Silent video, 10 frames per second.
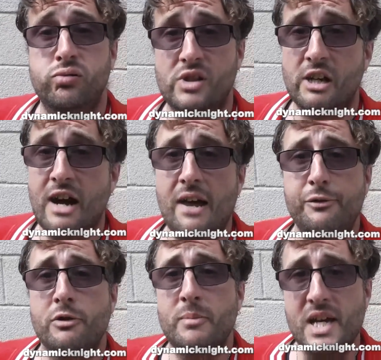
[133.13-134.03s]
you know,
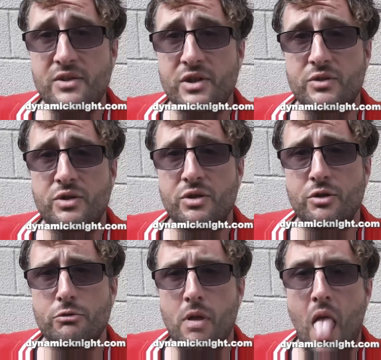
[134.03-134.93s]
after Amazing
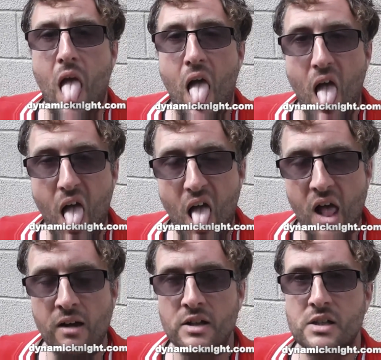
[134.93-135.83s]
2,
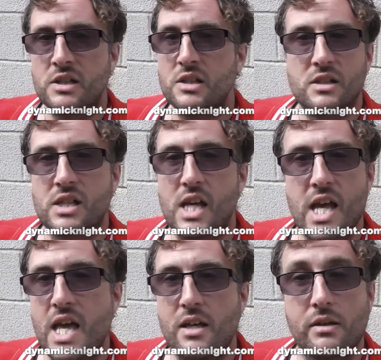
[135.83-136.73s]
ugh,
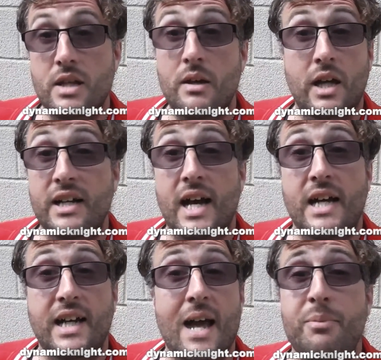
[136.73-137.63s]

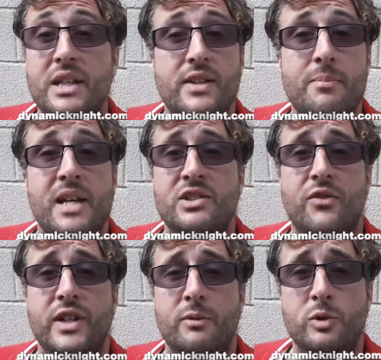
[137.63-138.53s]
I can't believe they made
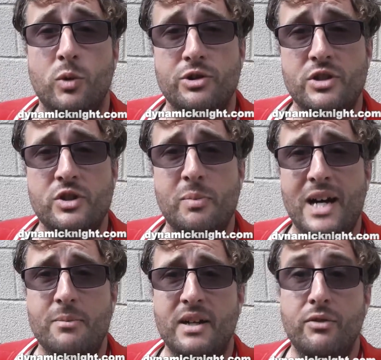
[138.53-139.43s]
something that was worse than
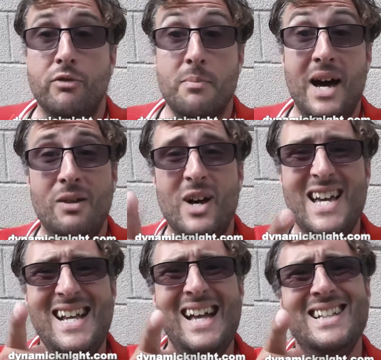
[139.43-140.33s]
Spider-Man 3. By the
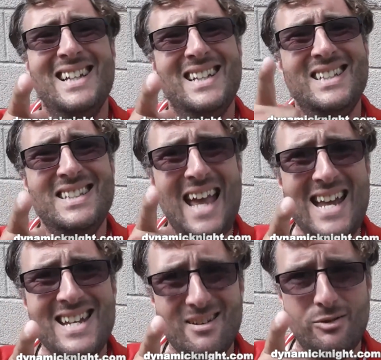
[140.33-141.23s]
way,
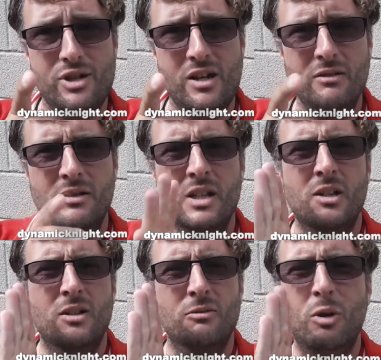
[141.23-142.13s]
10 years young,
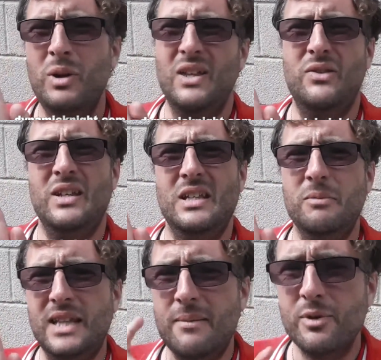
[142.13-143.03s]
what were they
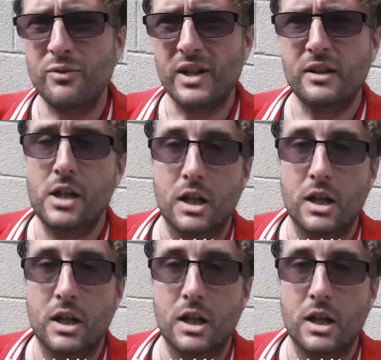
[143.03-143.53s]
thinking with that movie?